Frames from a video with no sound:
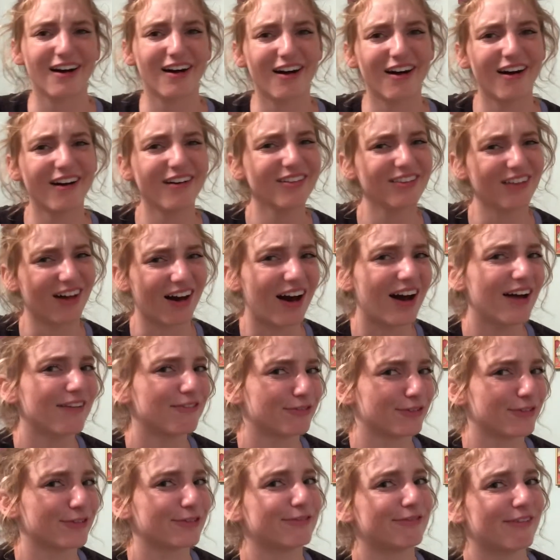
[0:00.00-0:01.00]
a lot
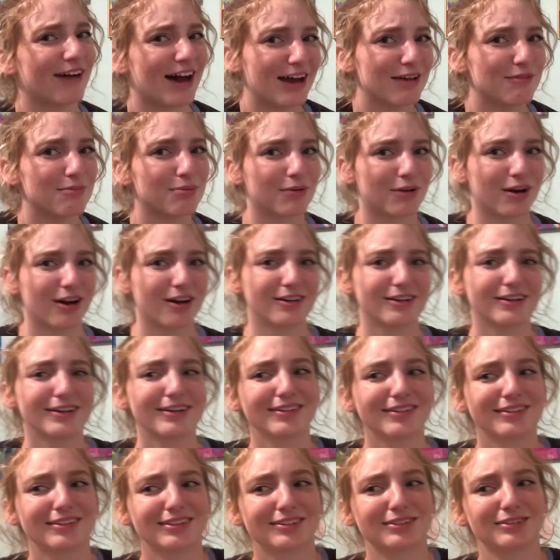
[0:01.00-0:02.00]
for 5
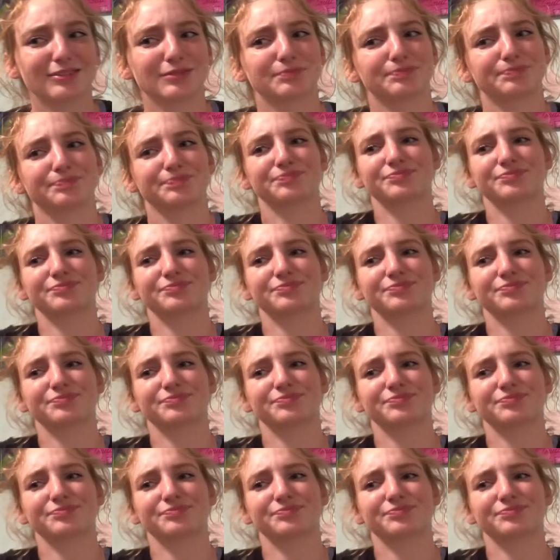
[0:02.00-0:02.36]
products.